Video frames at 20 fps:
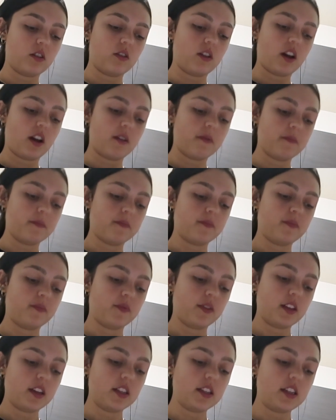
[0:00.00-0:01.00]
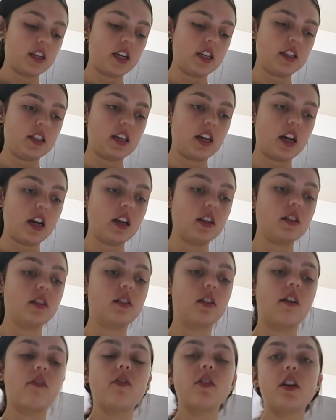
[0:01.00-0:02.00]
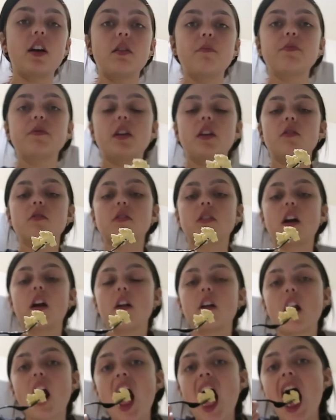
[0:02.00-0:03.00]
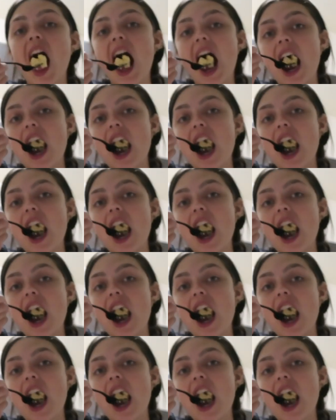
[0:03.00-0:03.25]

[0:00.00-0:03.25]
Okay. Taste test, deviled egg potato salad.